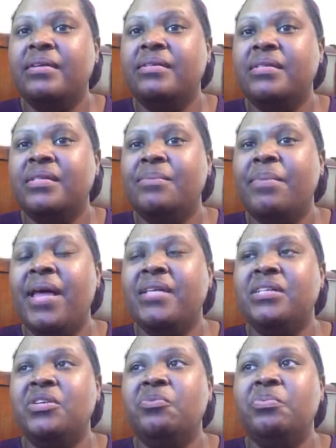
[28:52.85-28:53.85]
Just
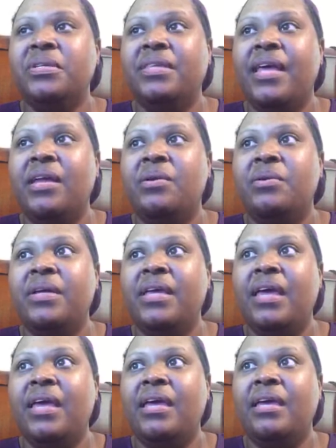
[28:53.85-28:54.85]
imagine you put that on a
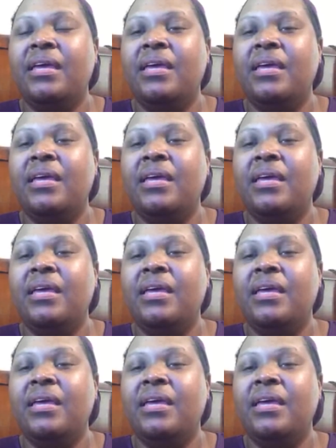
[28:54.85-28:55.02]
cake